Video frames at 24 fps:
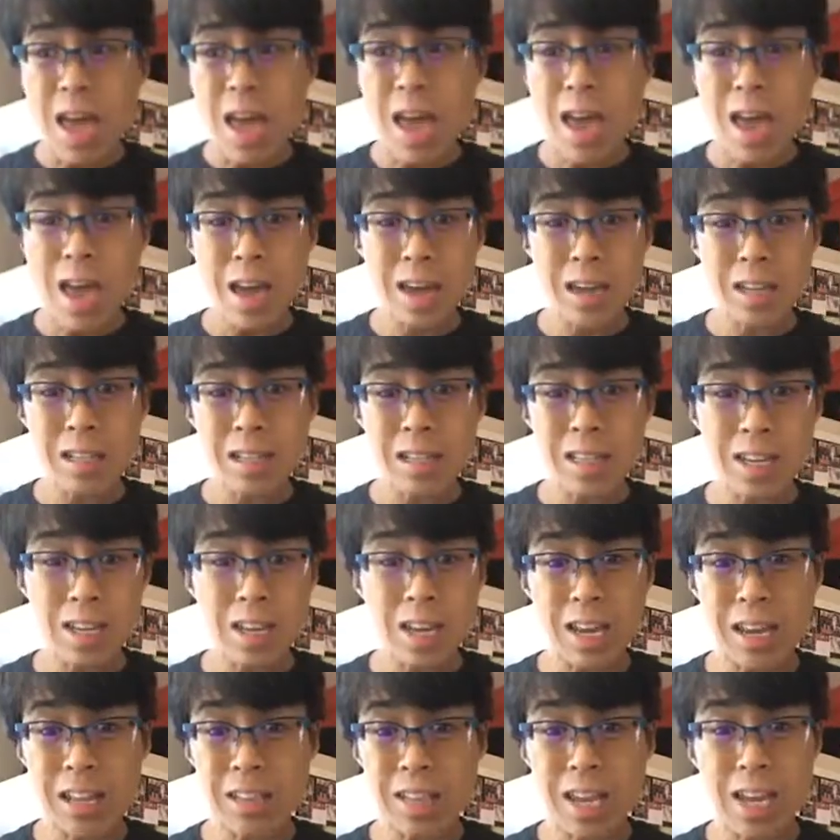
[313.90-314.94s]
And
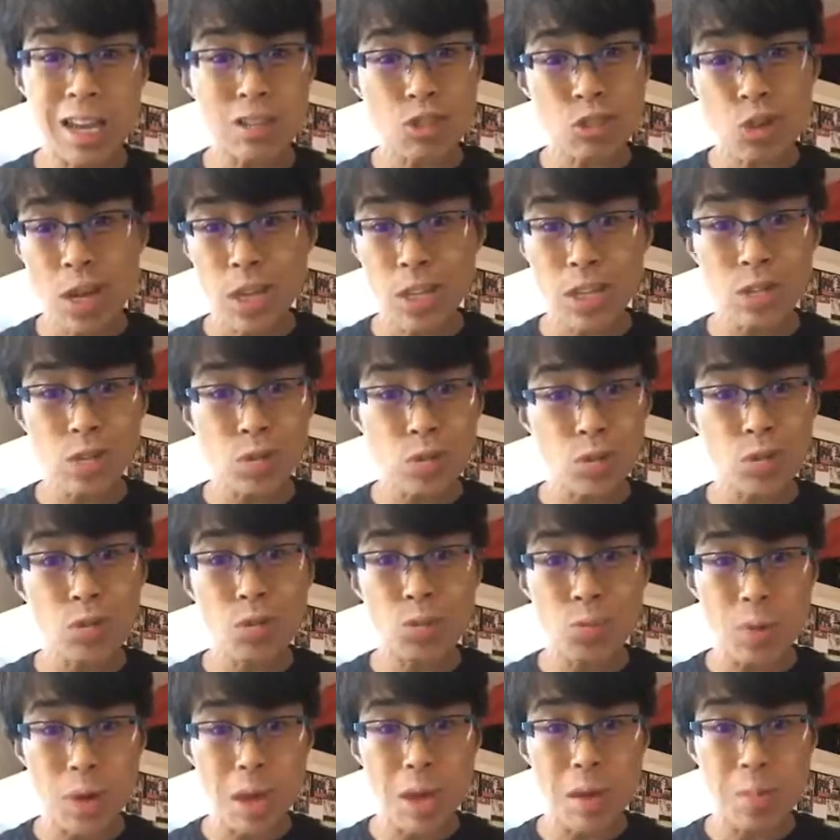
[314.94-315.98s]
again, not trying to lose
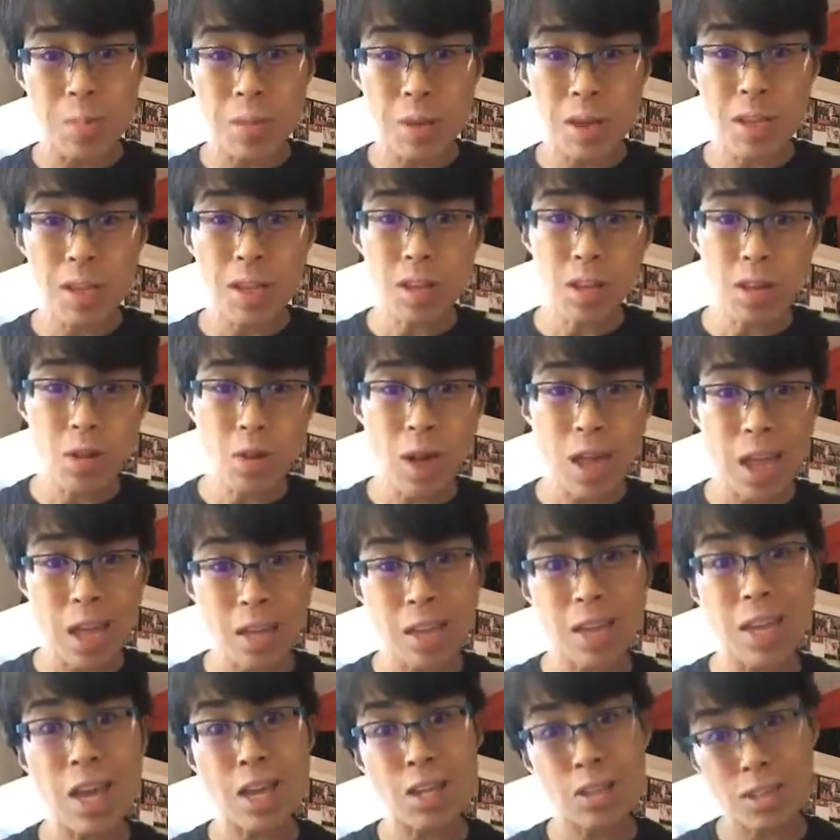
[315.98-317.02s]
weight, but I
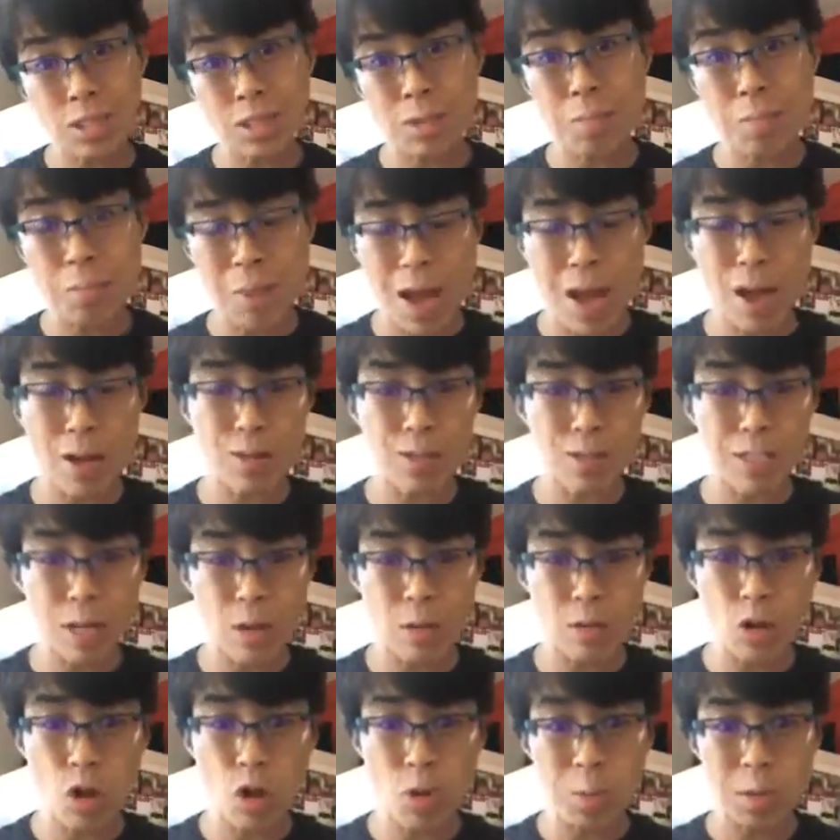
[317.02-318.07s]
had gained some pounds, and I
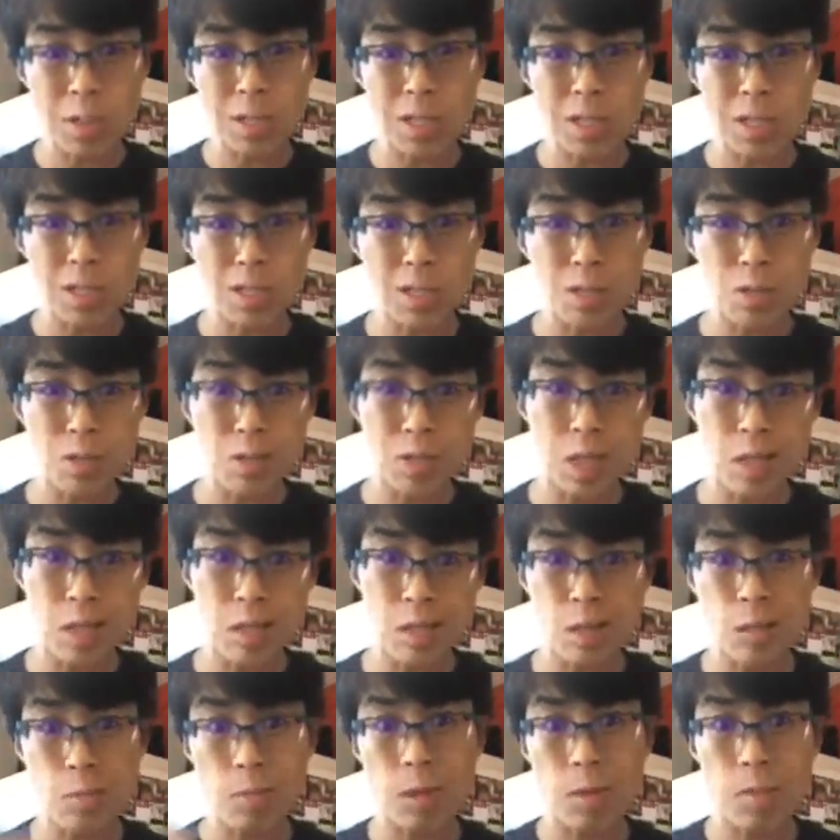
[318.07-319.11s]
was hoping to lose,
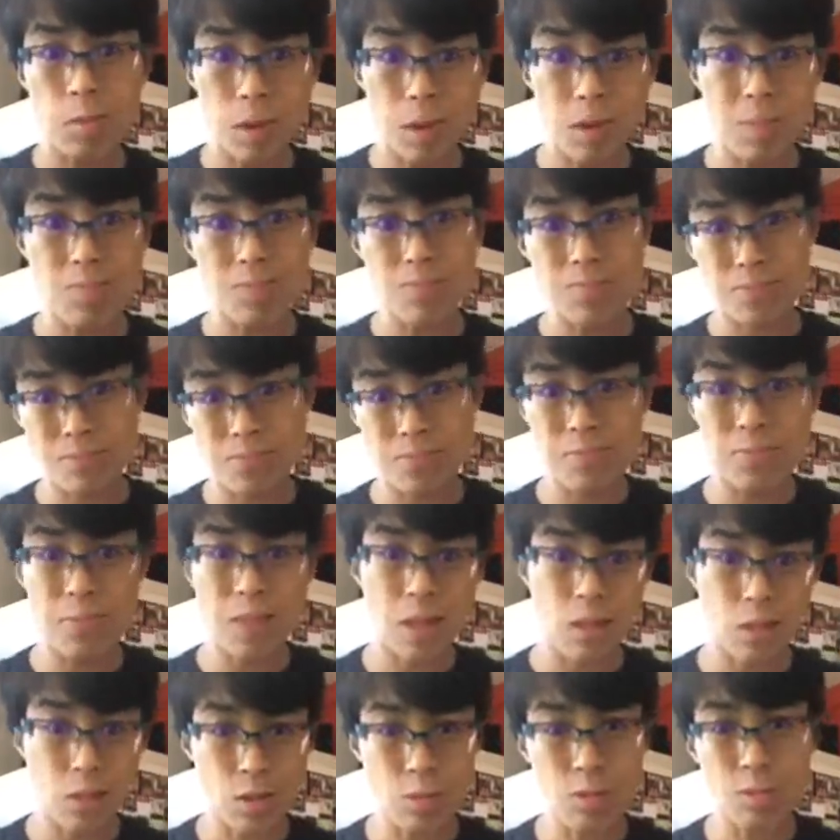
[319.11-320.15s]
maybe,
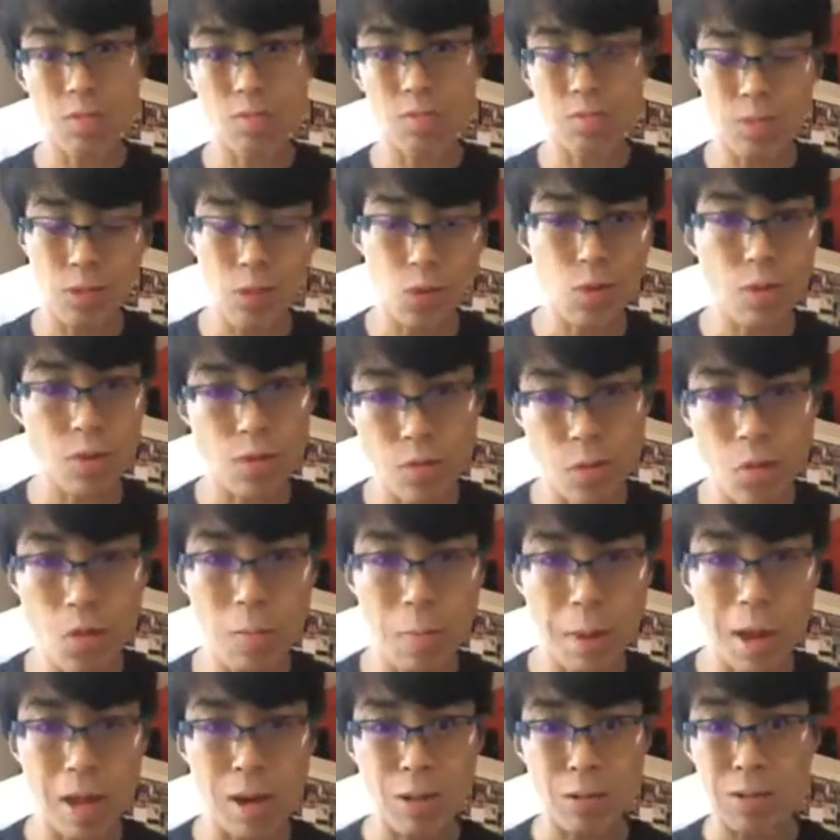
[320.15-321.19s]
I don't know, 2 to 4
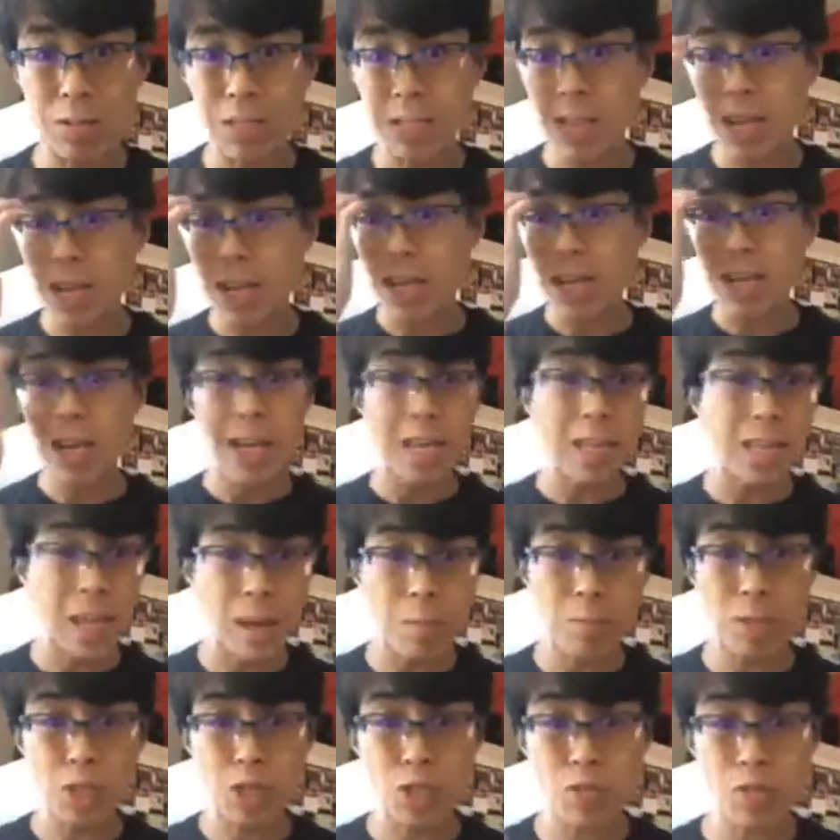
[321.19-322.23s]
pounds. Again,
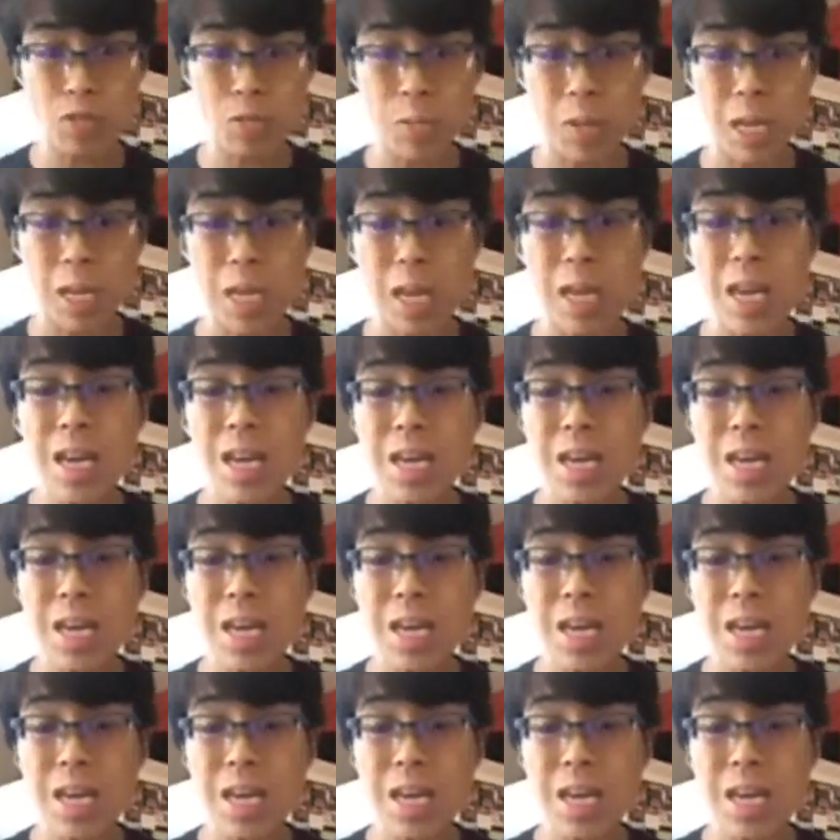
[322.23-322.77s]
not much for me.